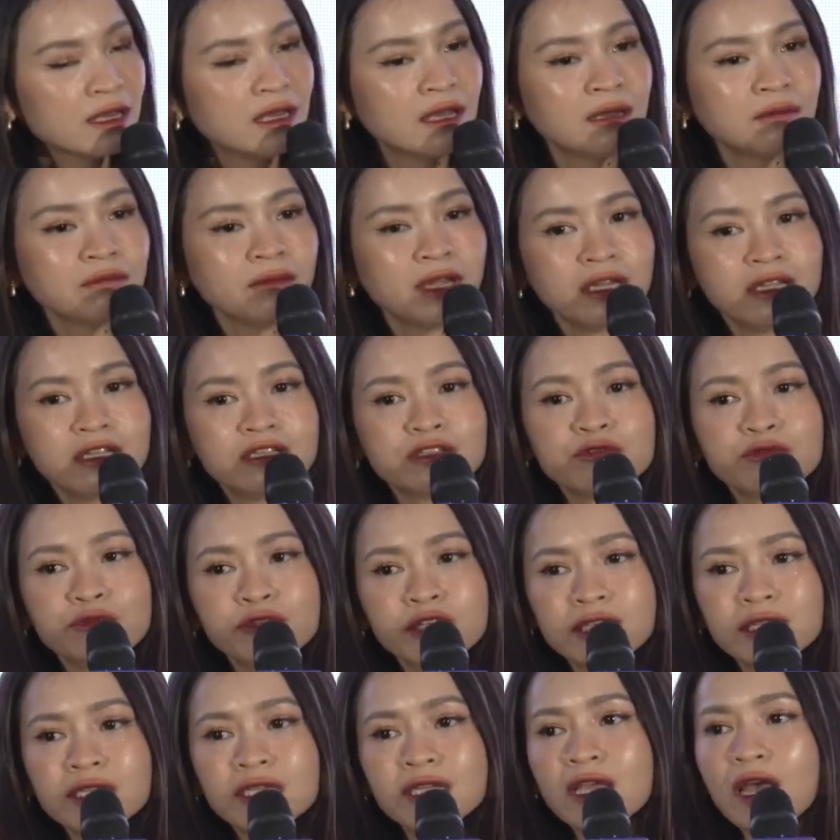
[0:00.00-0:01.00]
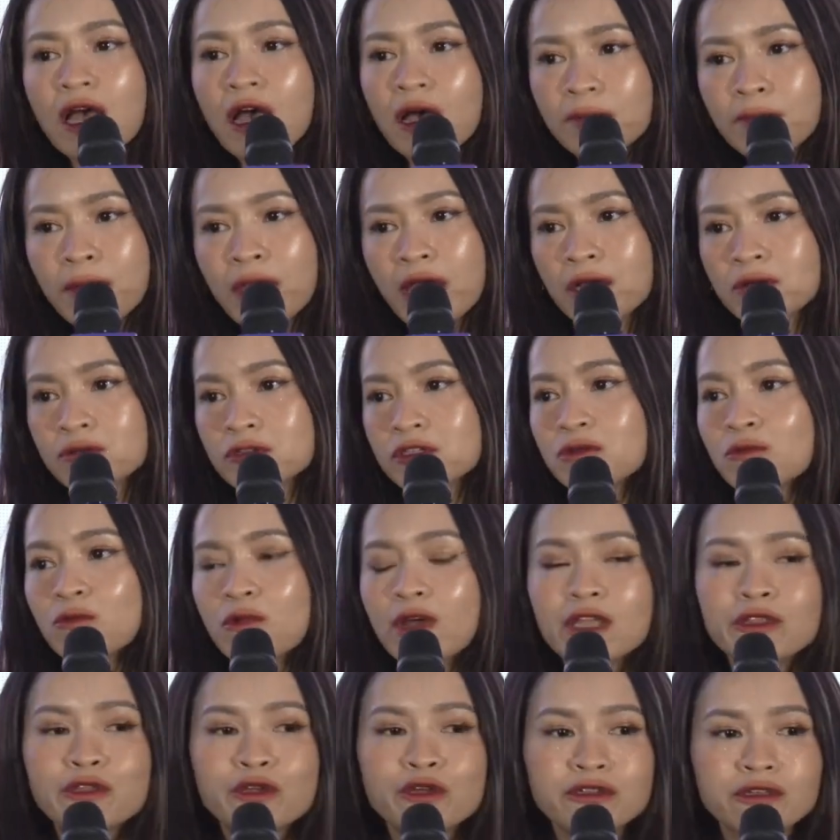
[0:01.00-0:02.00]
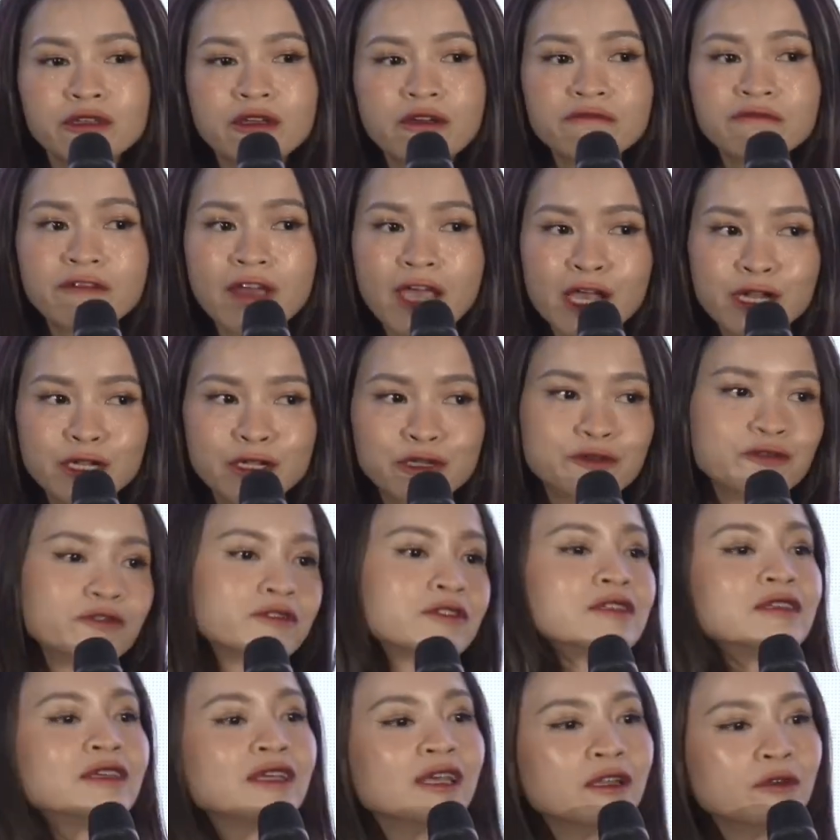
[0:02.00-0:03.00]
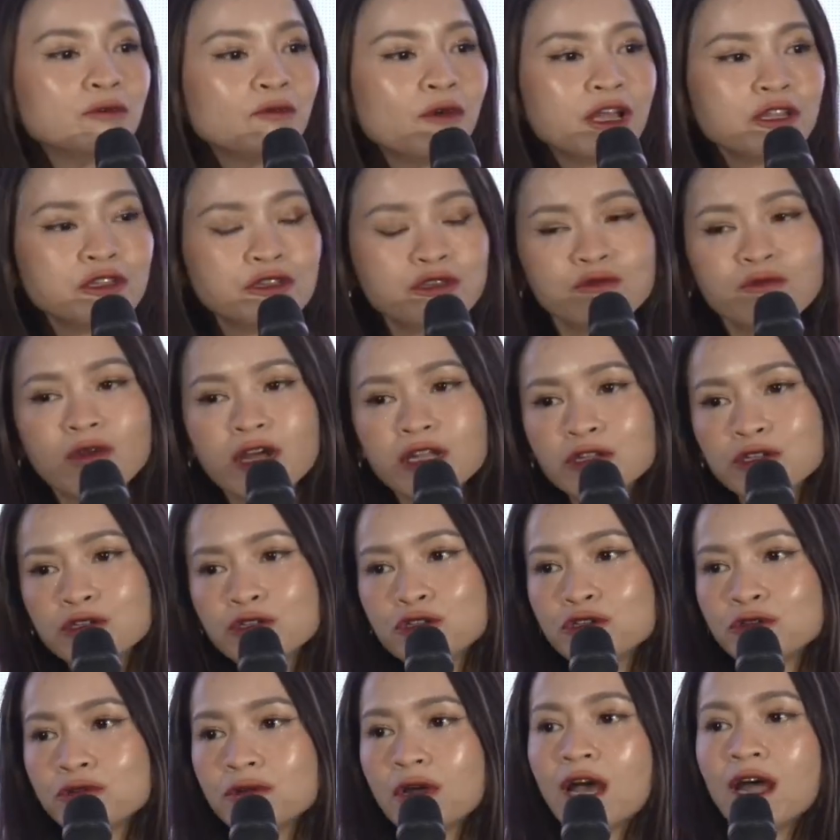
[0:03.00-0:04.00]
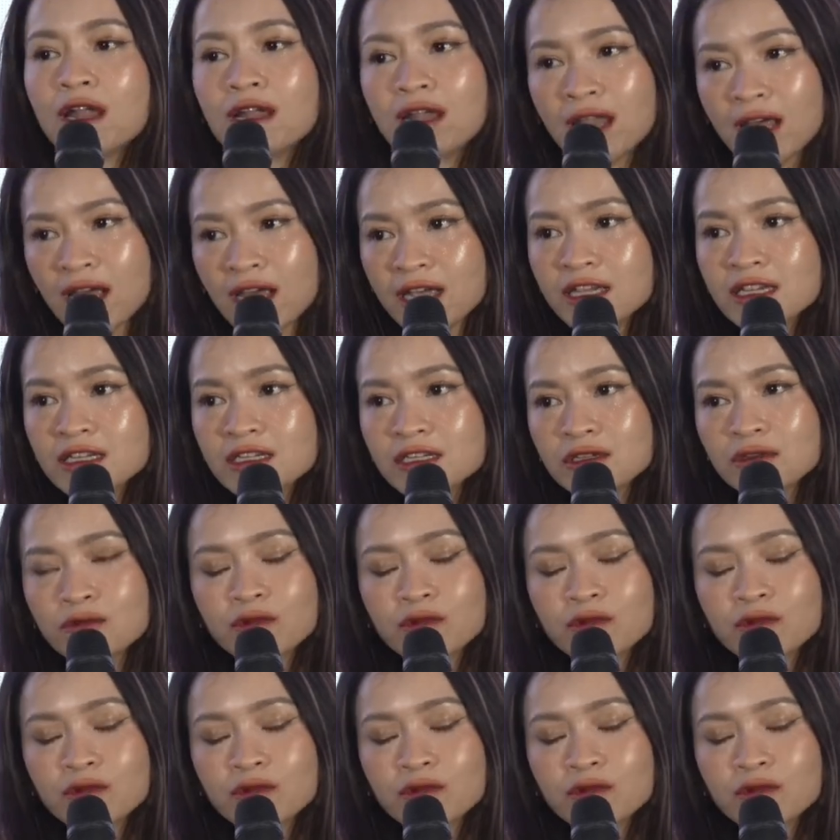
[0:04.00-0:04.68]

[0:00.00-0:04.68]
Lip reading: but it's really about whether your values and what you want to do align